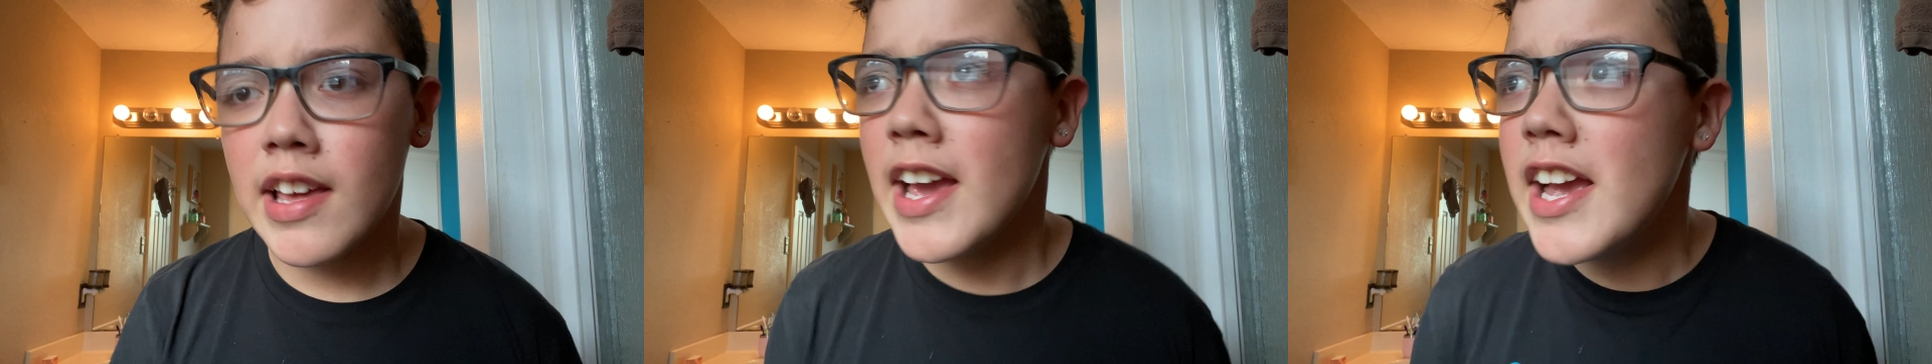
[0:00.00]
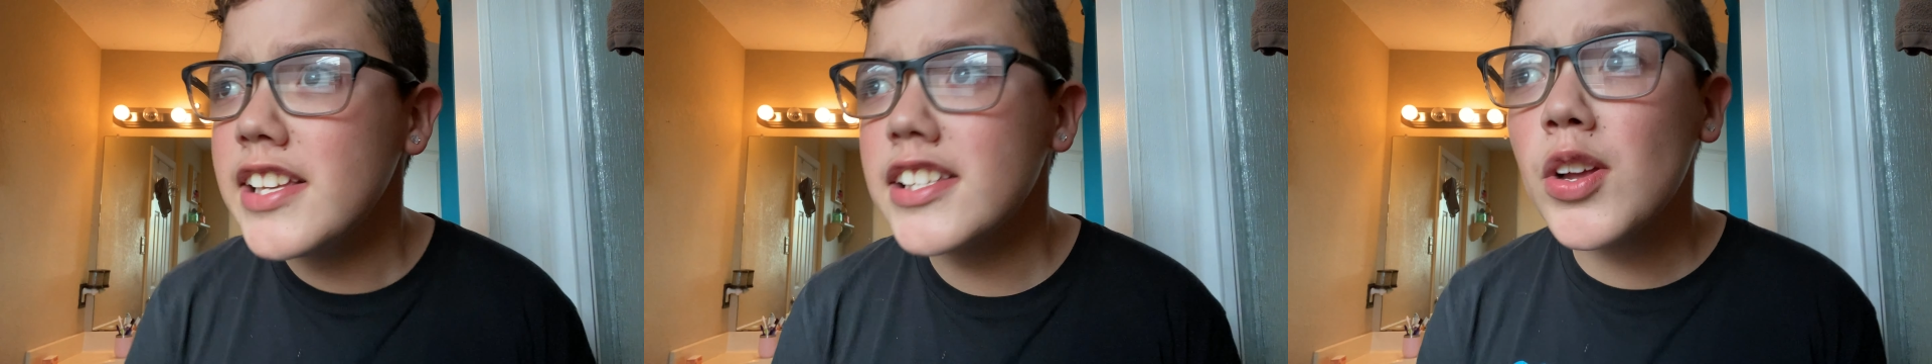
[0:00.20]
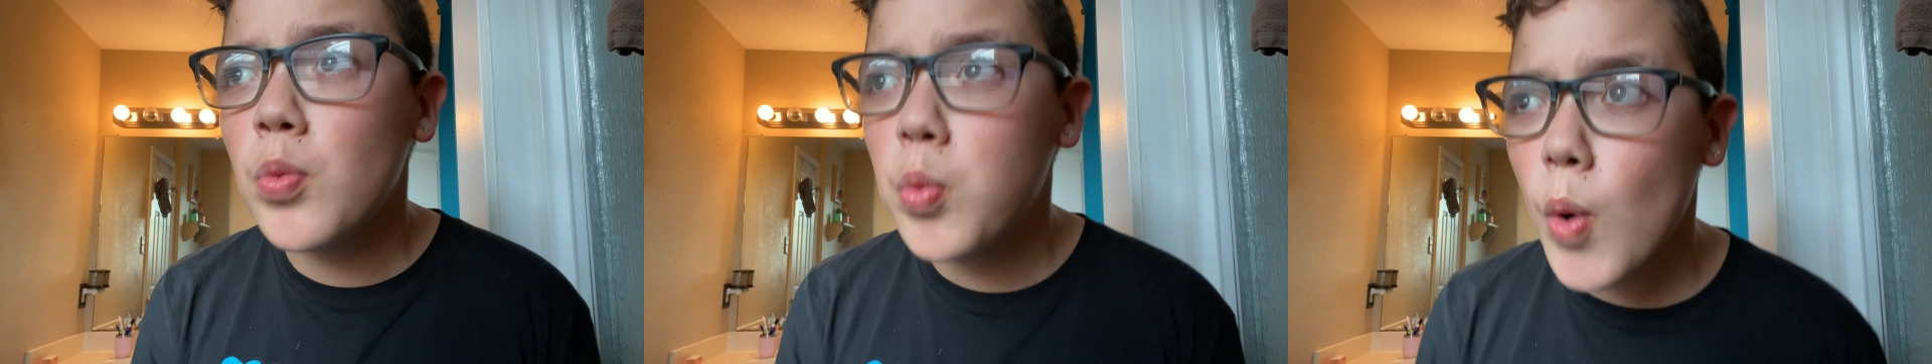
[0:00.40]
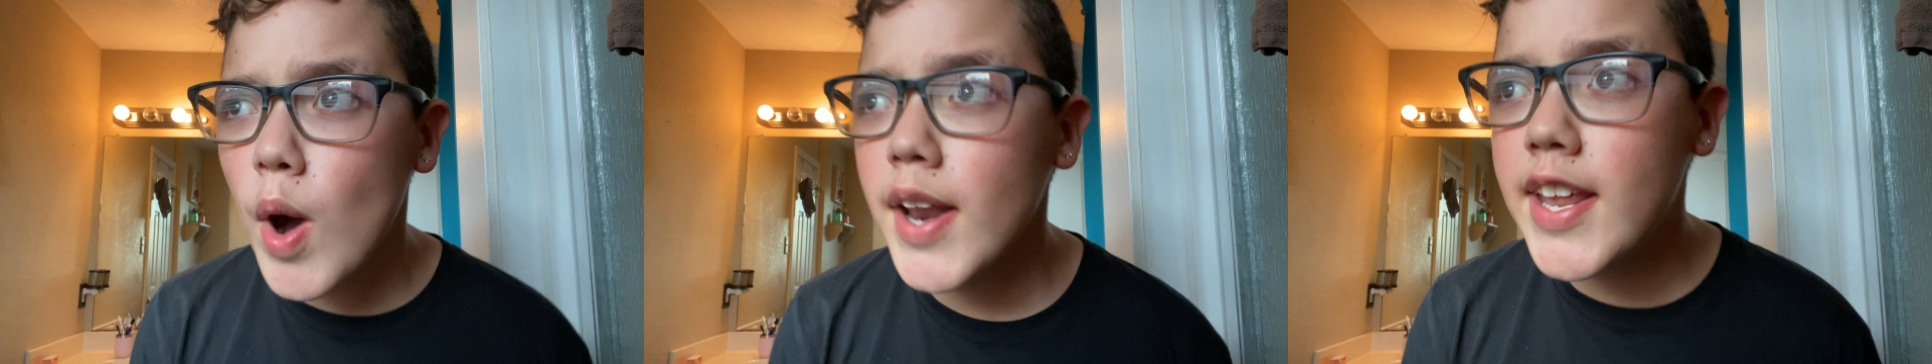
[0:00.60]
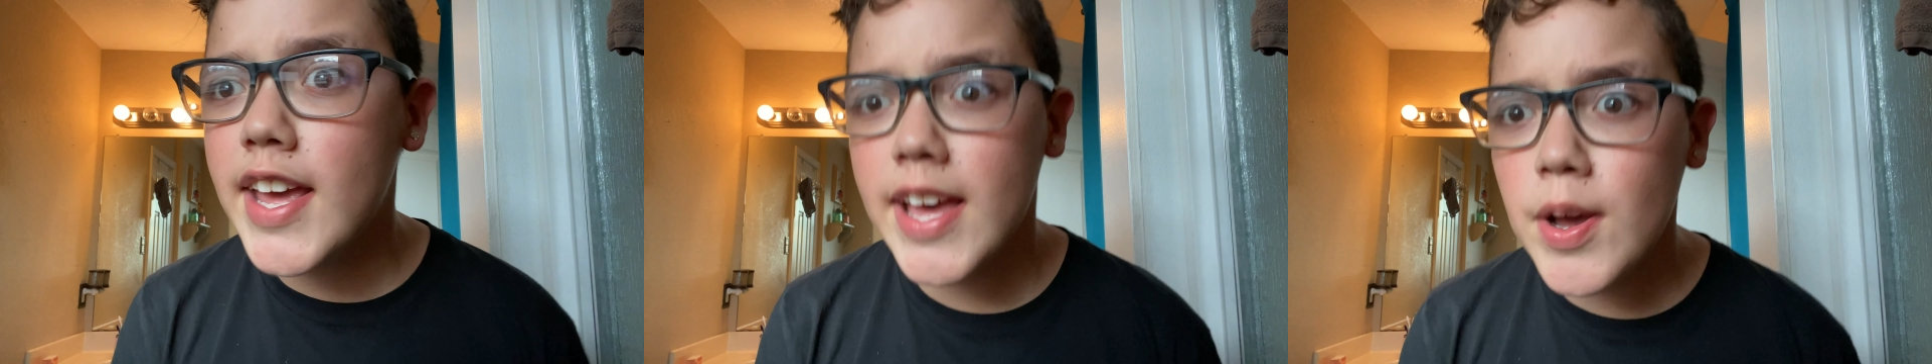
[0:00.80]
He's a
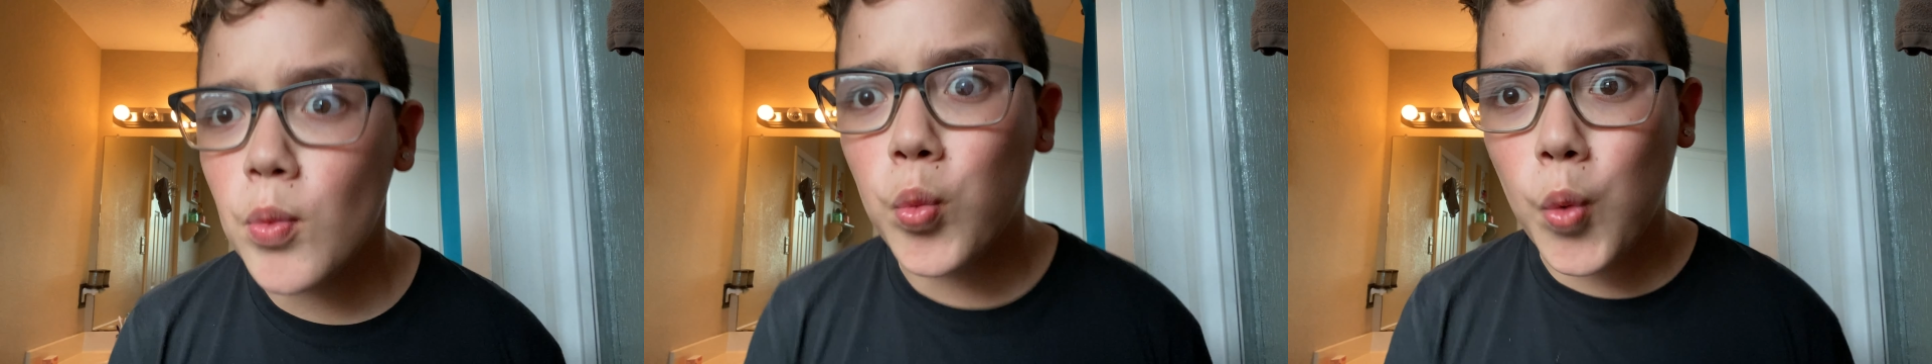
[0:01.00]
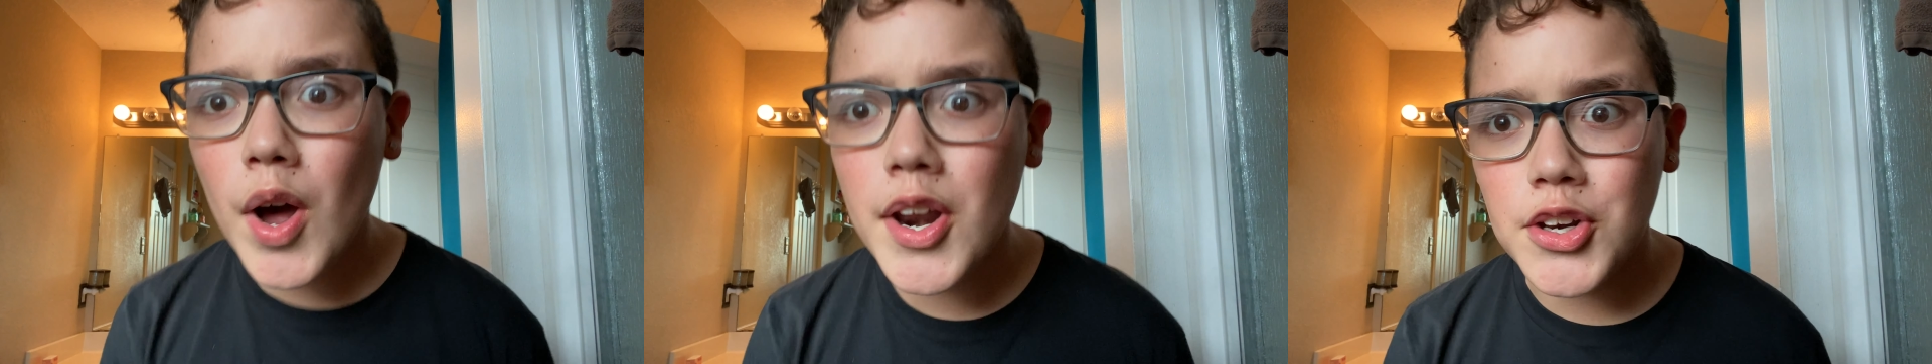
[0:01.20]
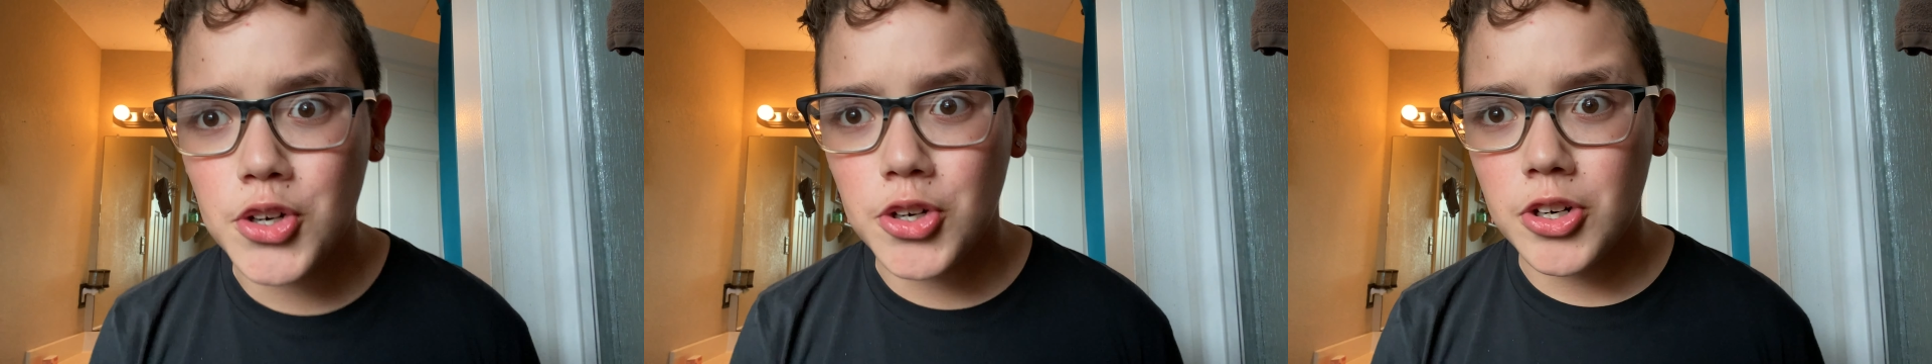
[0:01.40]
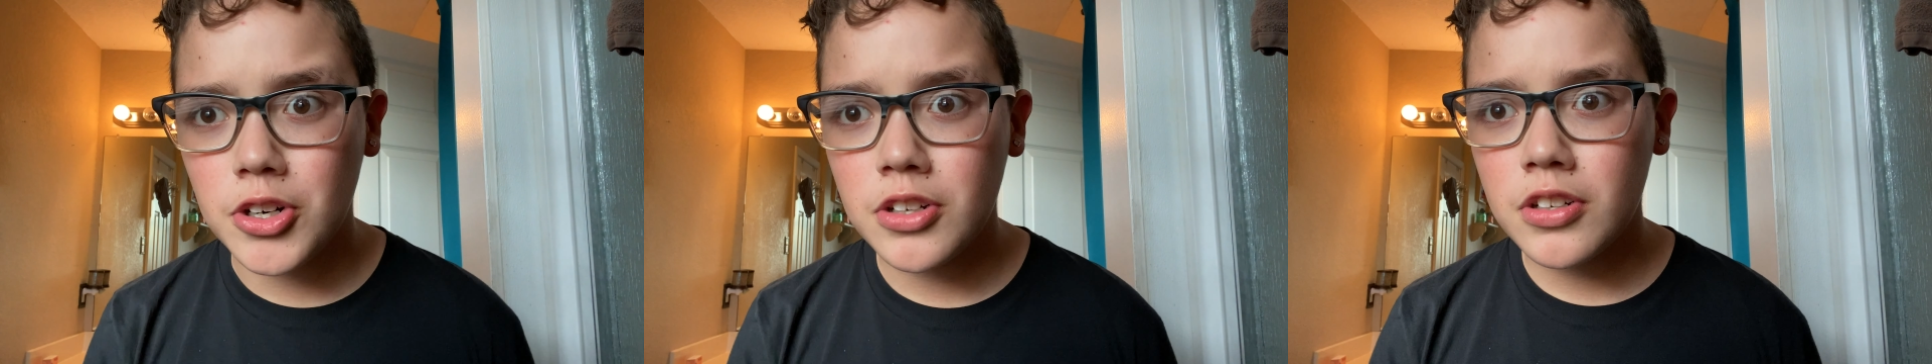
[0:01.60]
one-hit wonder.